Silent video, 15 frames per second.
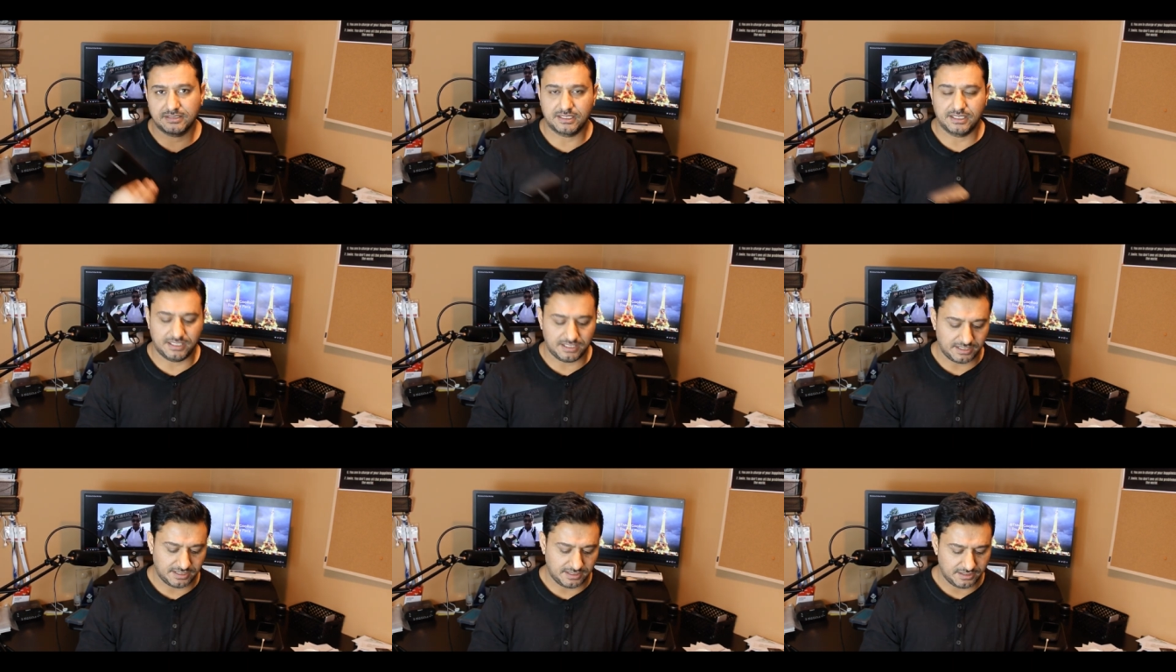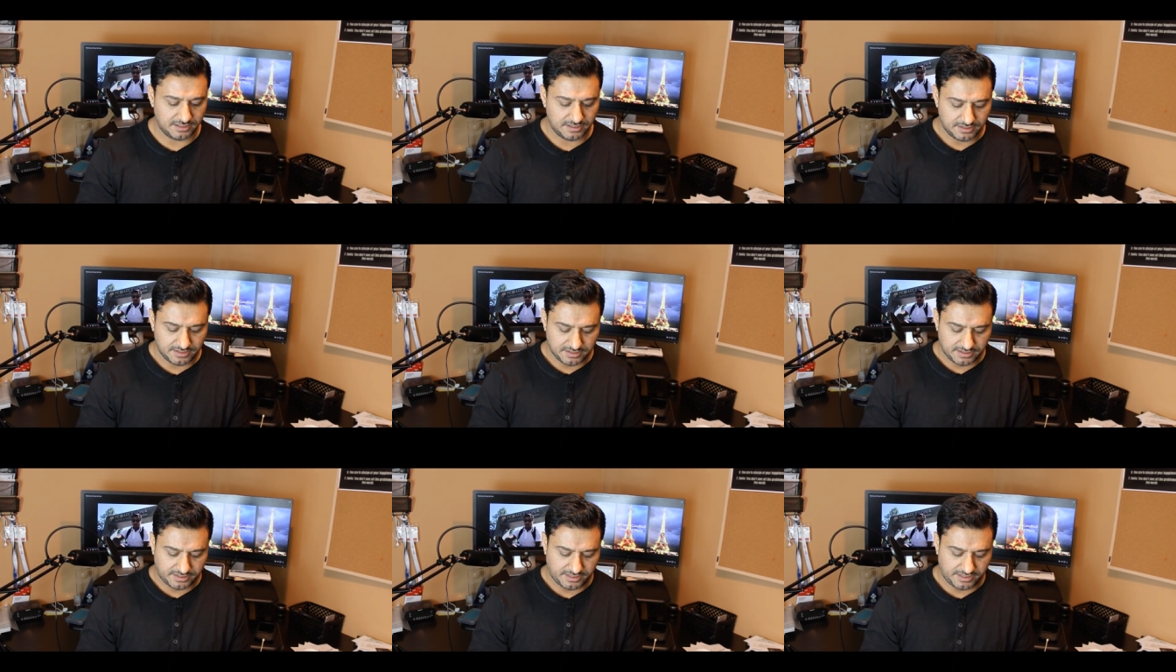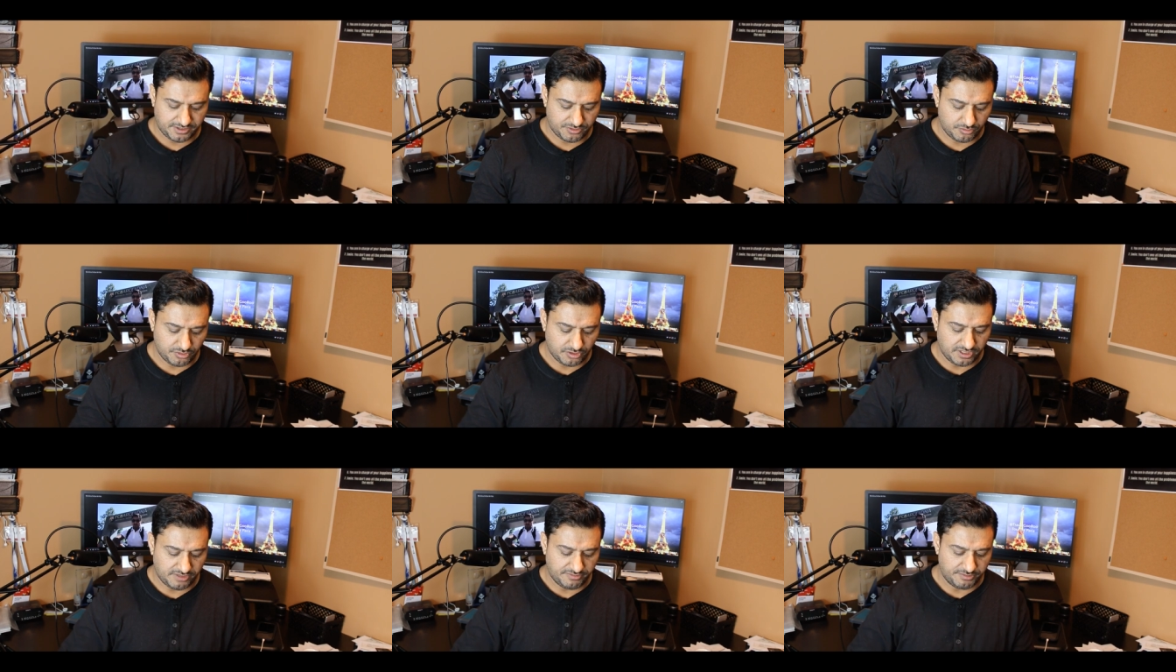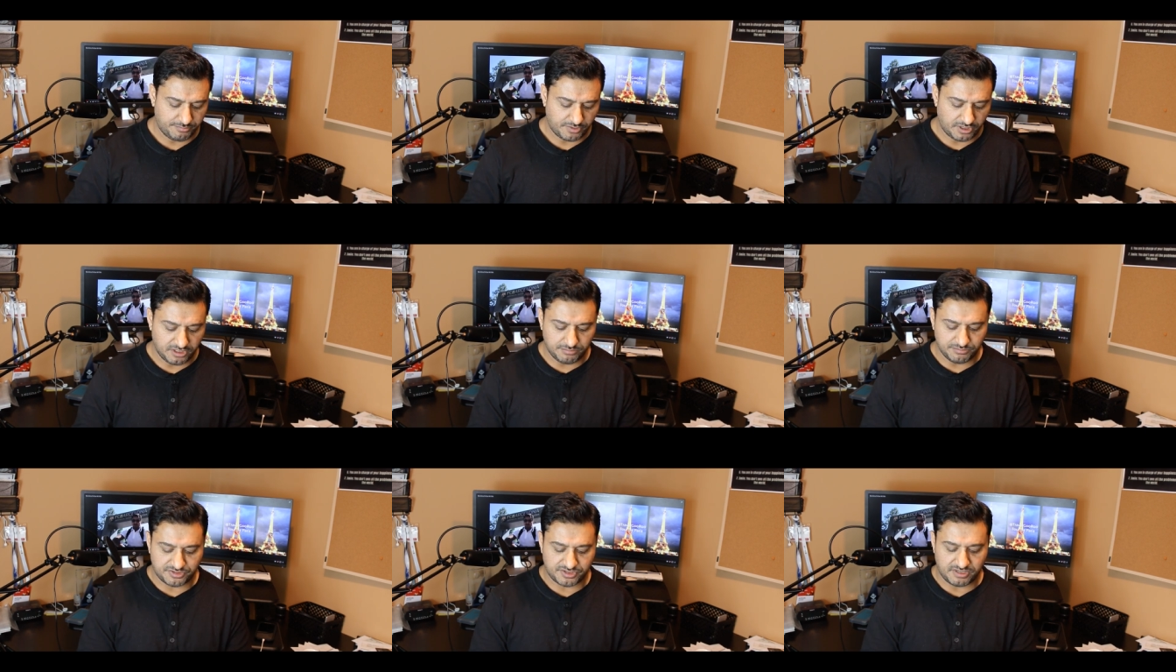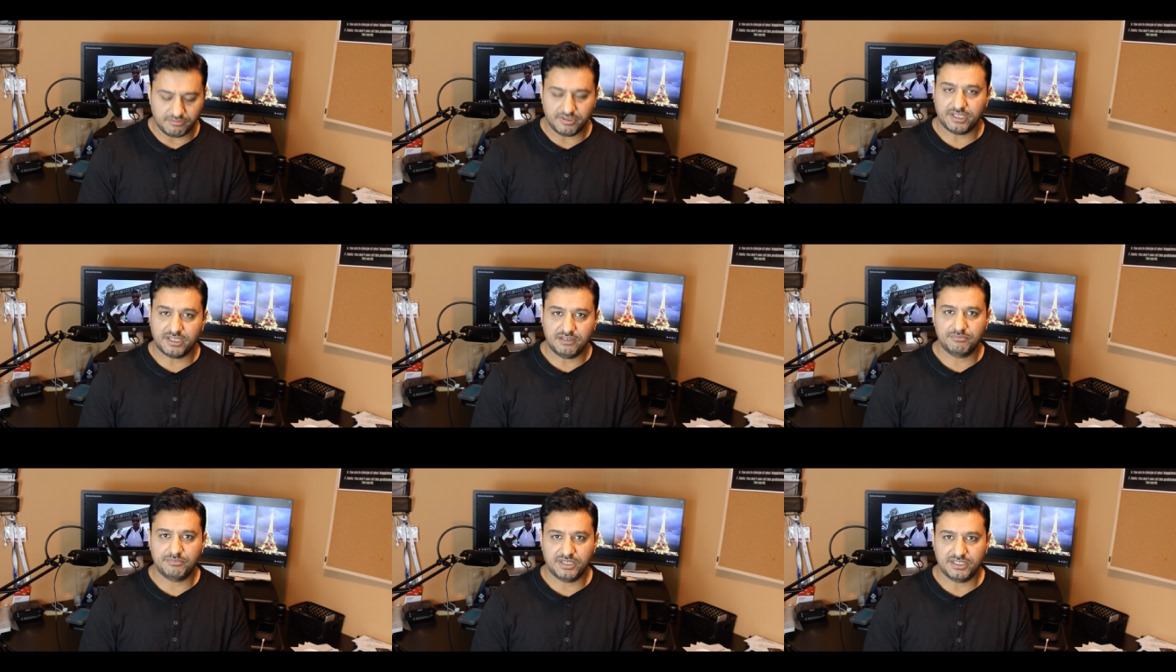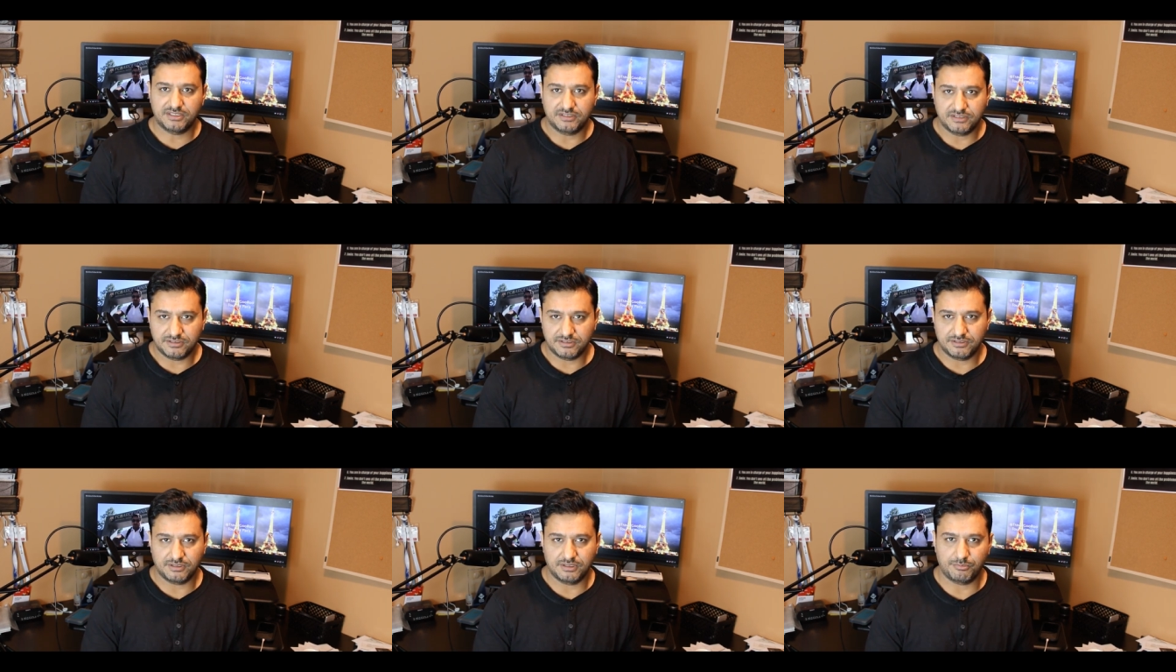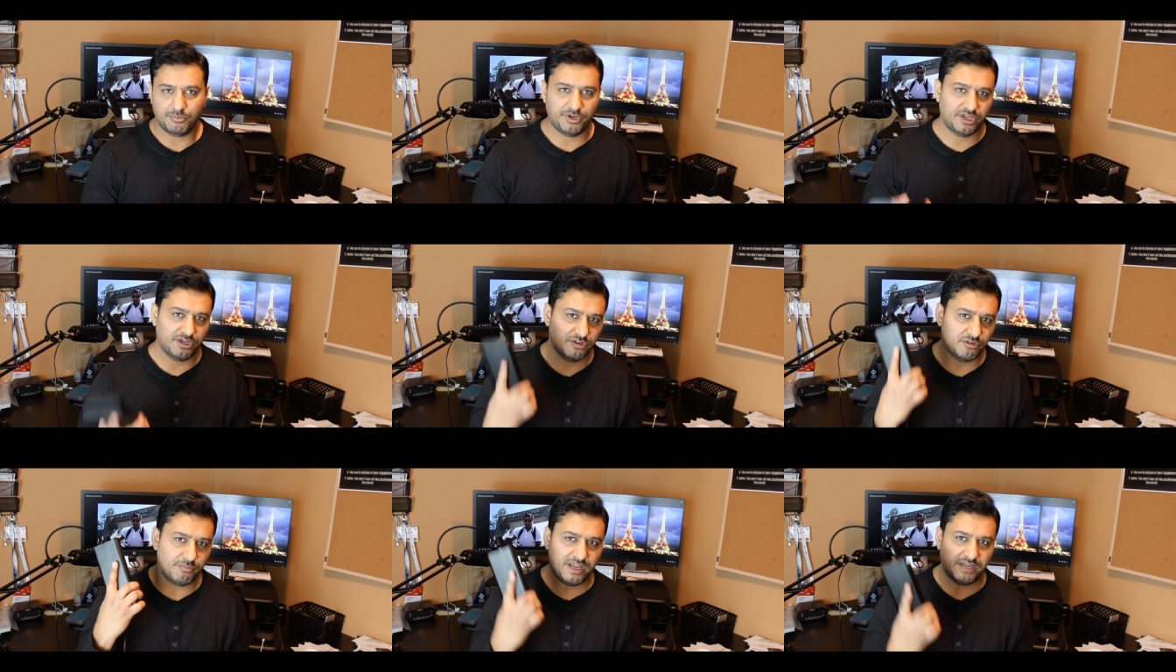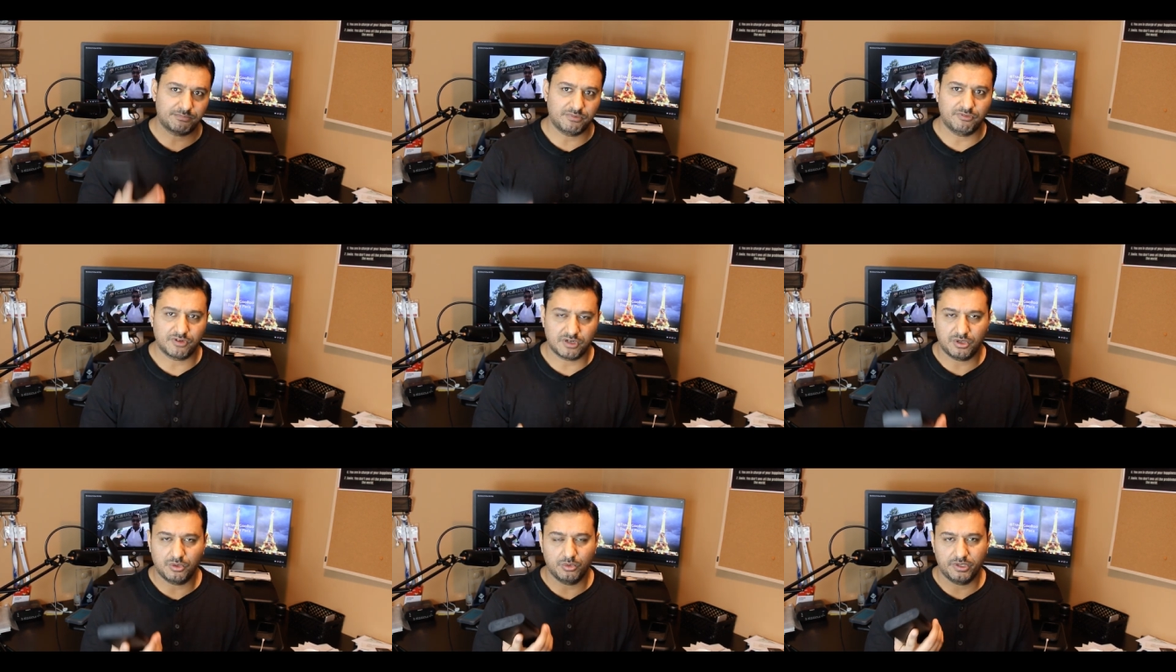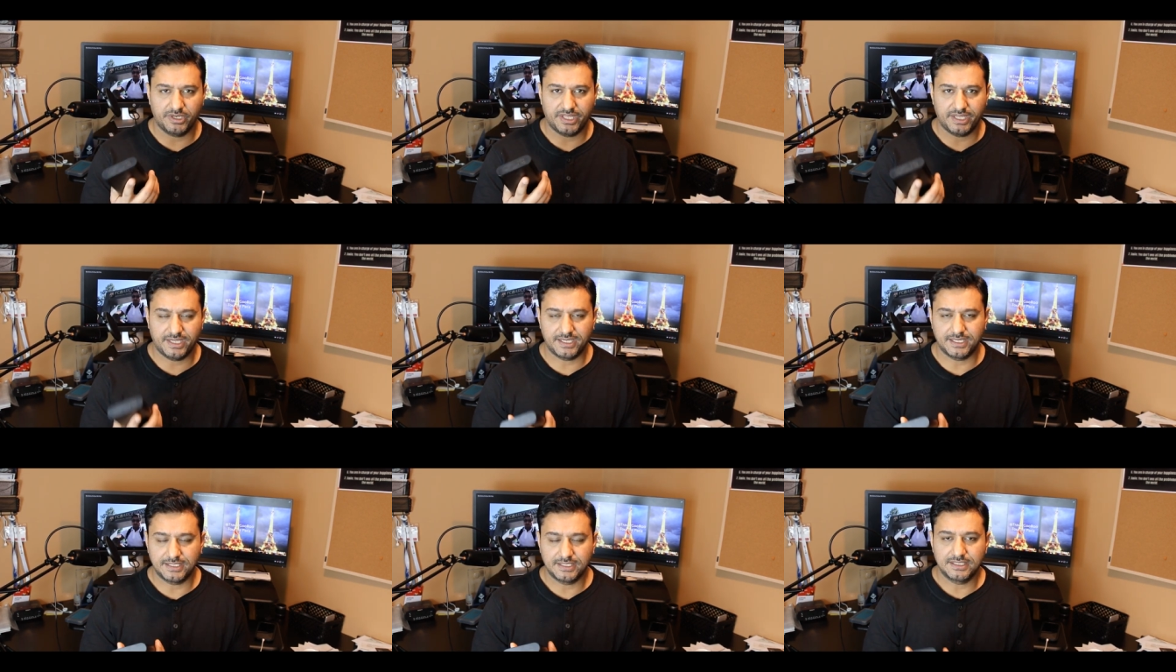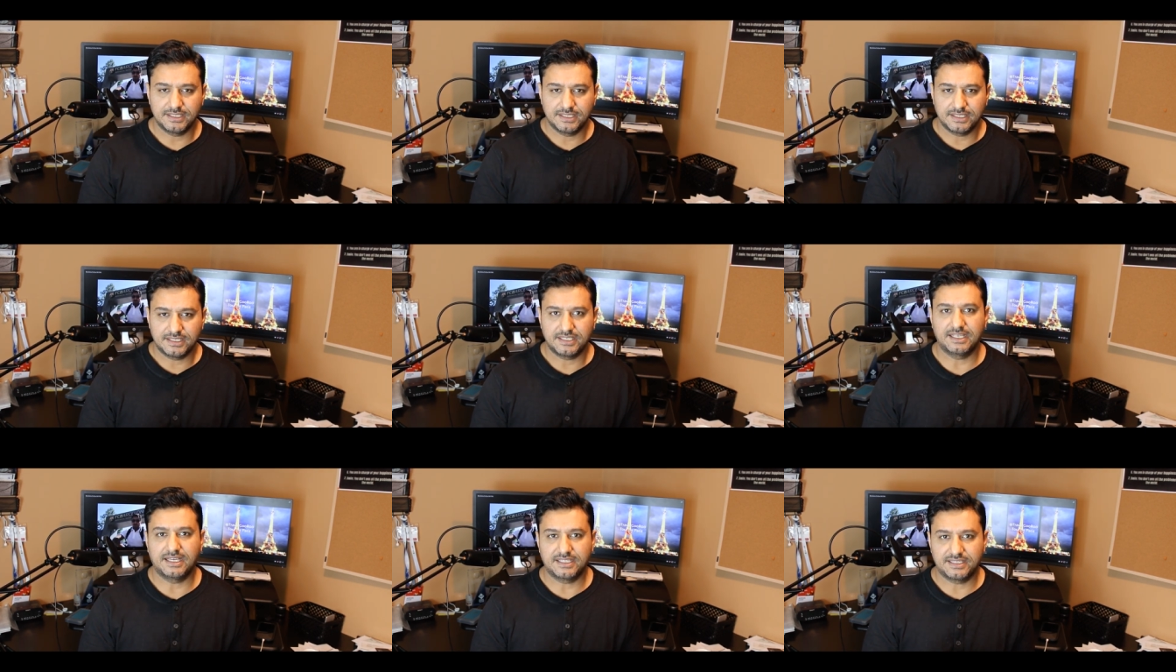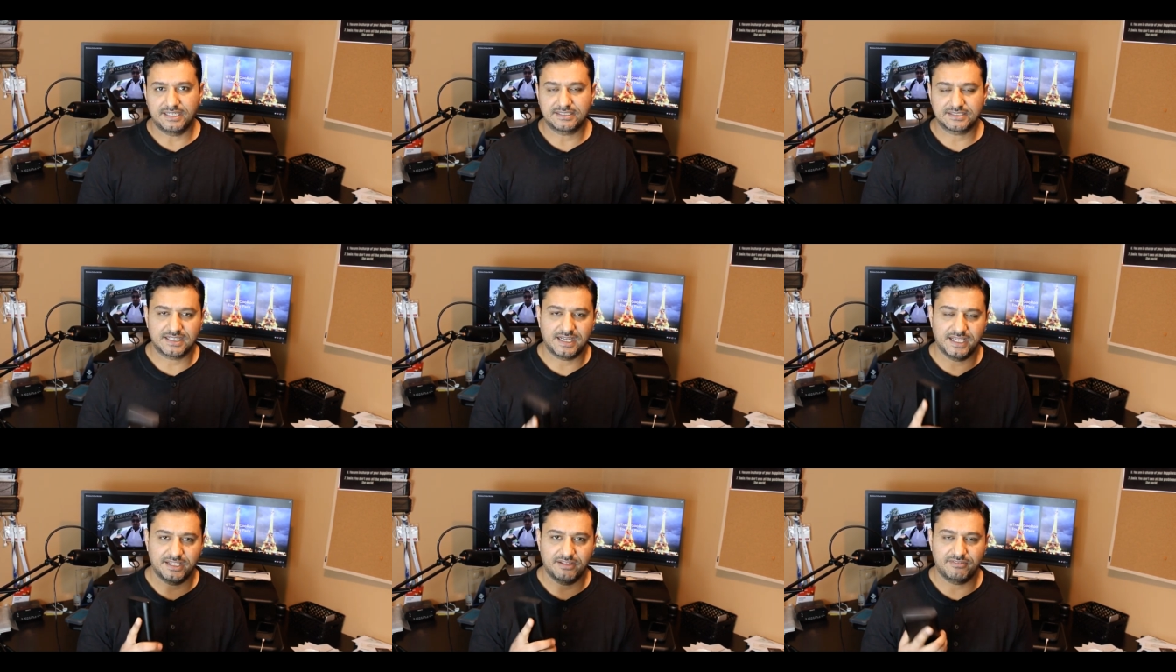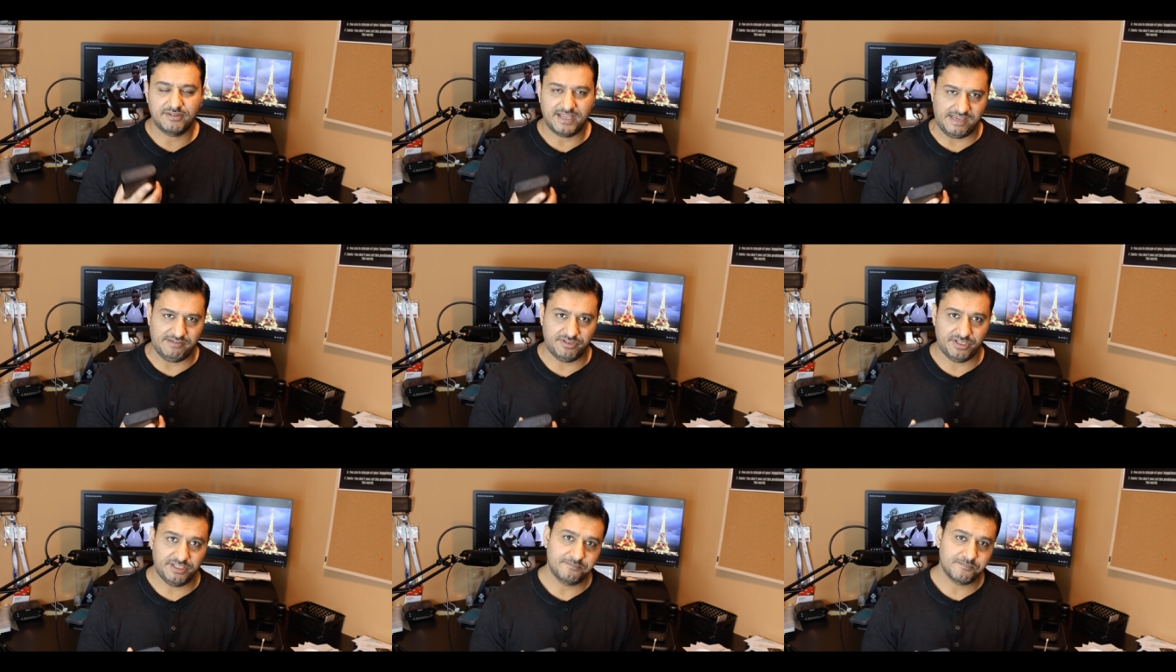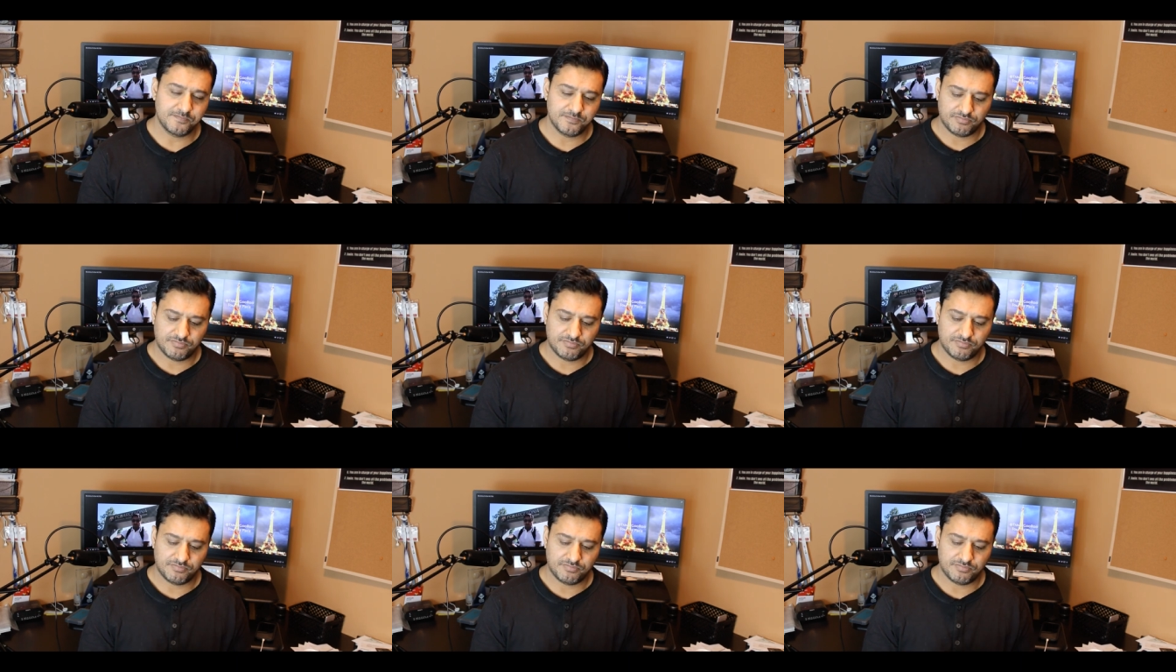and you would not have any problem traveling it, but putting in your backpack for a whole day, yeah, that's kind of heavy.